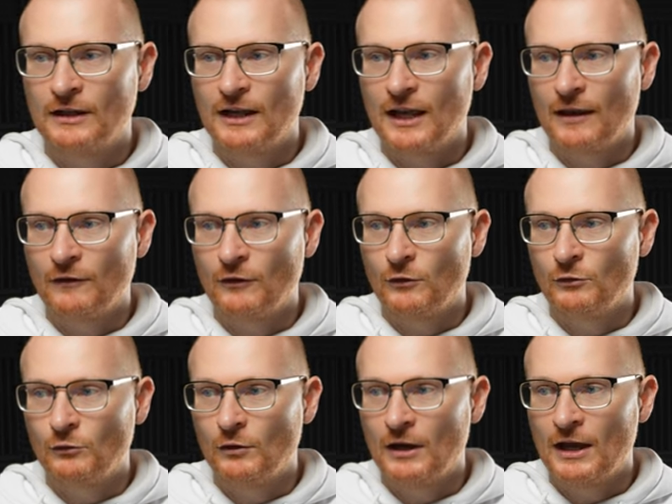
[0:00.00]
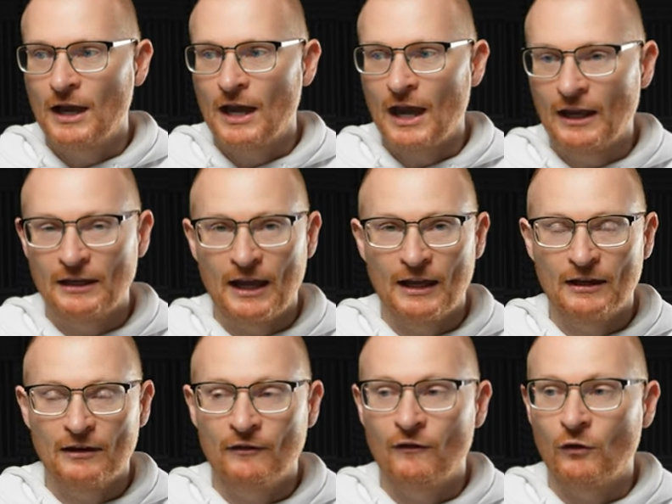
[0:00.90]
If you hadn't had
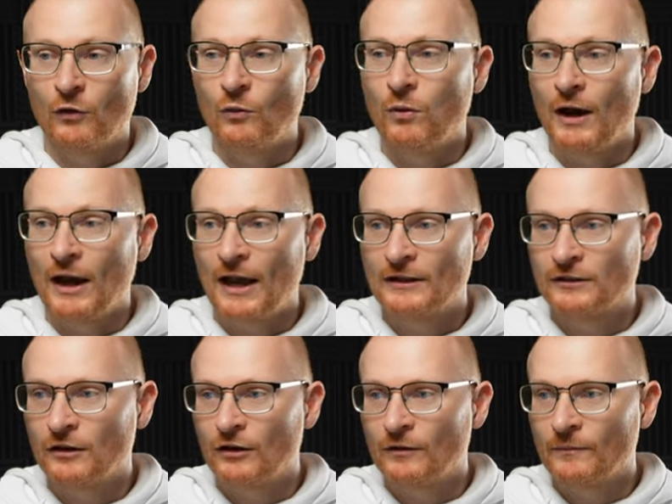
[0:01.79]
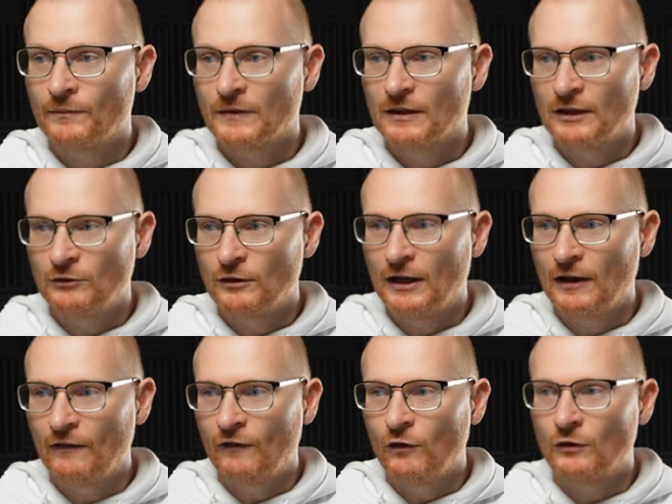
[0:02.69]
it for quite as long, then you get
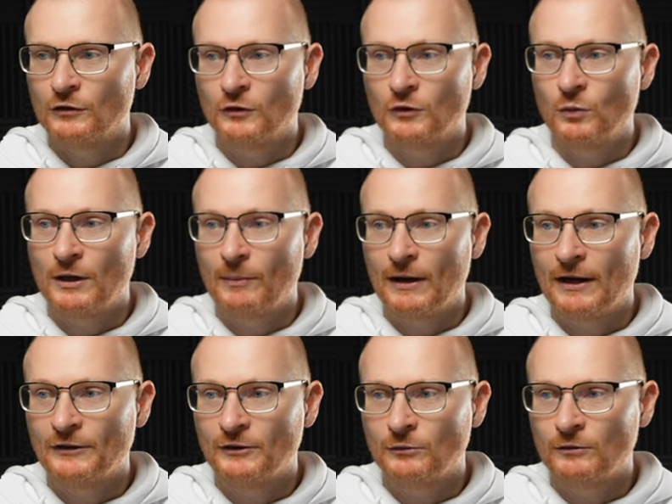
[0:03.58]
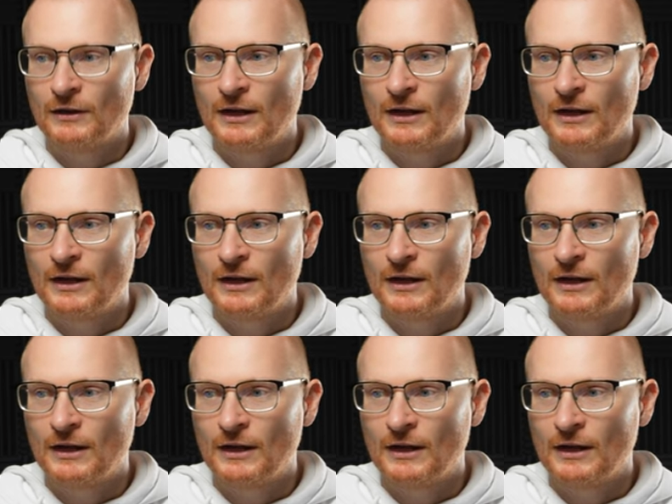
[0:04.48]
420 parcl.